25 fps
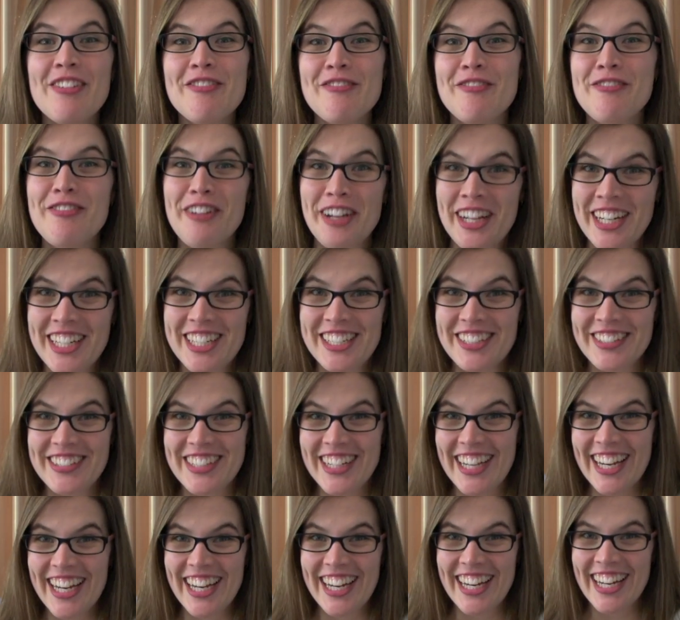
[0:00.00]

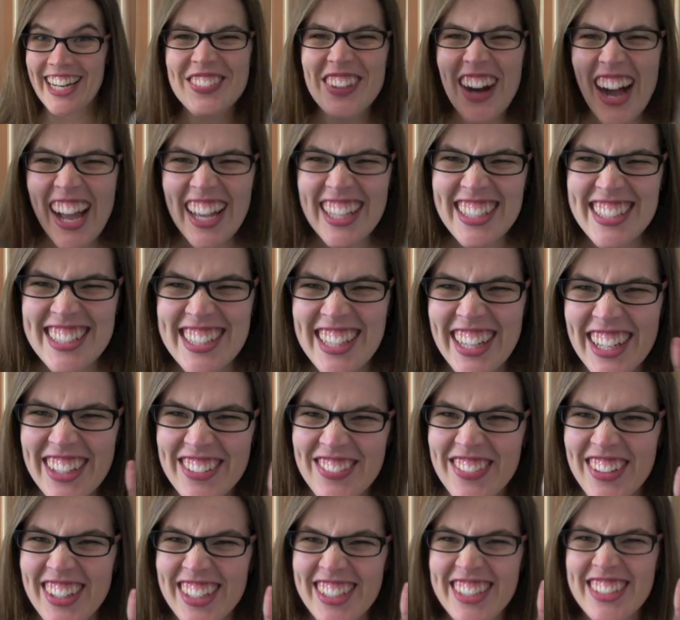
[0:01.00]
Victory! Why is that
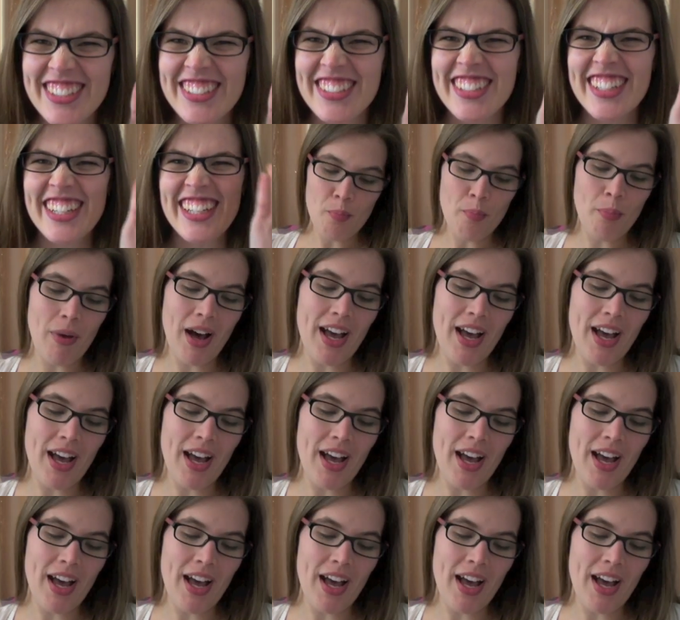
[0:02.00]
a victory?